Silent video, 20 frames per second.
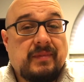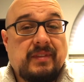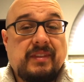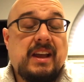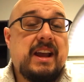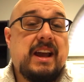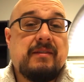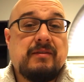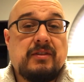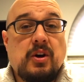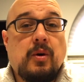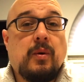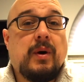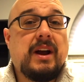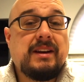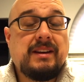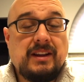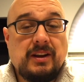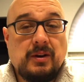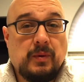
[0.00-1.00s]
they have no
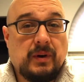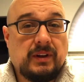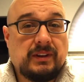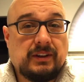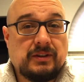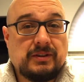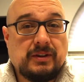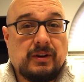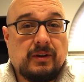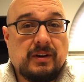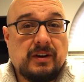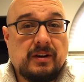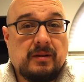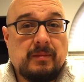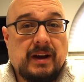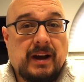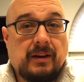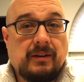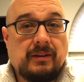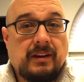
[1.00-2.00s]
idea what they're talking
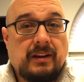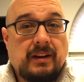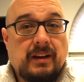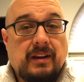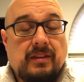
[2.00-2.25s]
about.